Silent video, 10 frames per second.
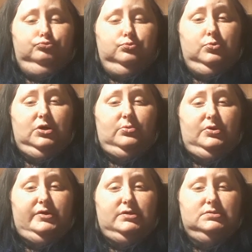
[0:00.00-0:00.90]
work
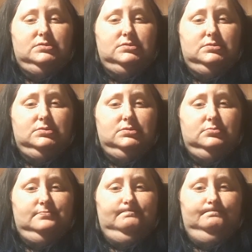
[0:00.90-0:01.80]
with us
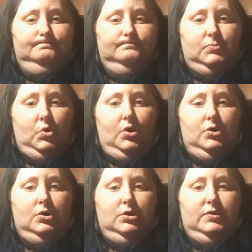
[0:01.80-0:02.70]

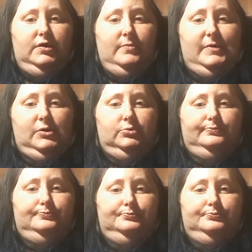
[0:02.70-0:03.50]
on the amount.